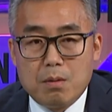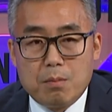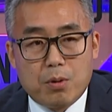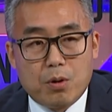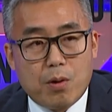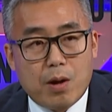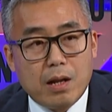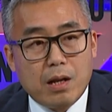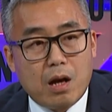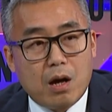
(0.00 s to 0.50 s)

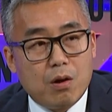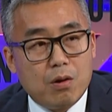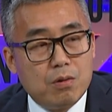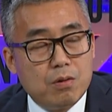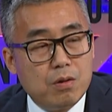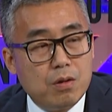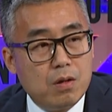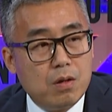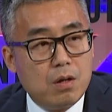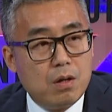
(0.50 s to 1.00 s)
But right
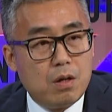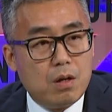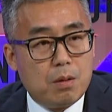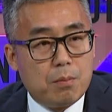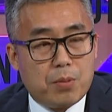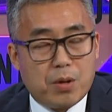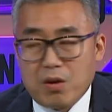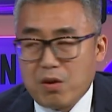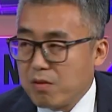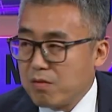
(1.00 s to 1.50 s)
now,
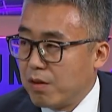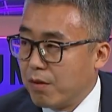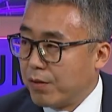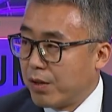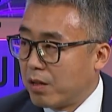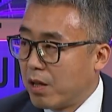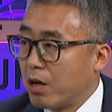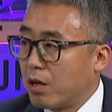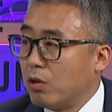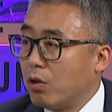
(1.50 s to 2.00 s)
because of
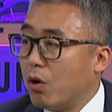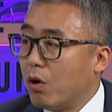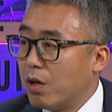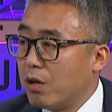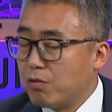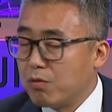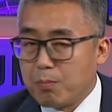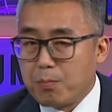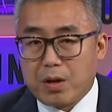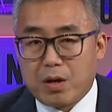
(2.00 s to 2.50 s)
the
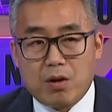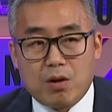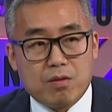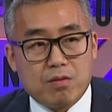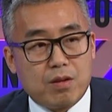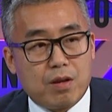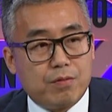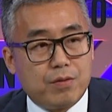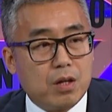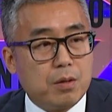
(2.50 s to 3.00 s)
technology,
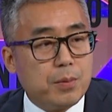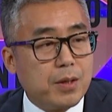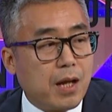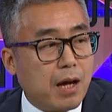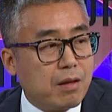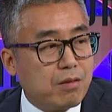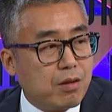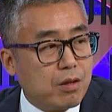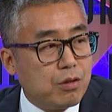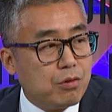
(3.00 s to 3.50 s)
because of the
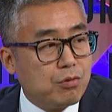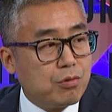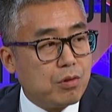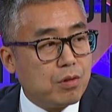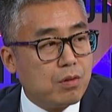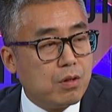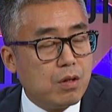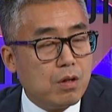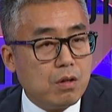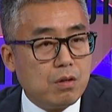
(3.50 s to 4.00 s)
urbanization,